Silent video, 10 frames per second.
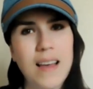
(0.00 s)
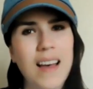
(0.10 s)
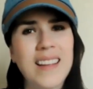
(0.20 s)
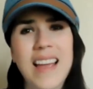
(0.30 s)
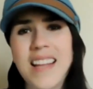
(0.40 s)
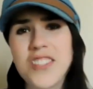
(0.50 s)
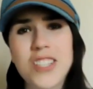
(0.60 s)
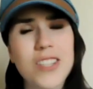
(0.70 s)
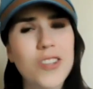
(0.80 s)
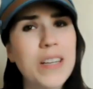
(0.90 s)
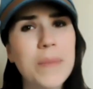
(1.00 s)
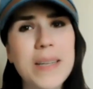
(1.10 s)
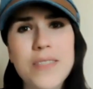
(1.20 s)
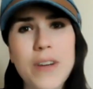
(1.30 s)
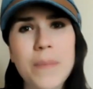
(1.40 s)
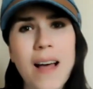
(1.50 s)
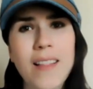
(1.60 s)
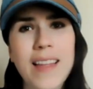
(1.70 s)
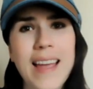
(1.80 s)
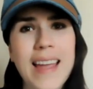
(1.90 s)
again, just 30 minutes from
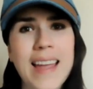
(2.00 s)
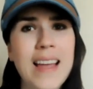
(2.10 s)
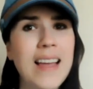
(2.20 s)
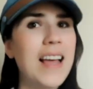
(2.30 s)
LA,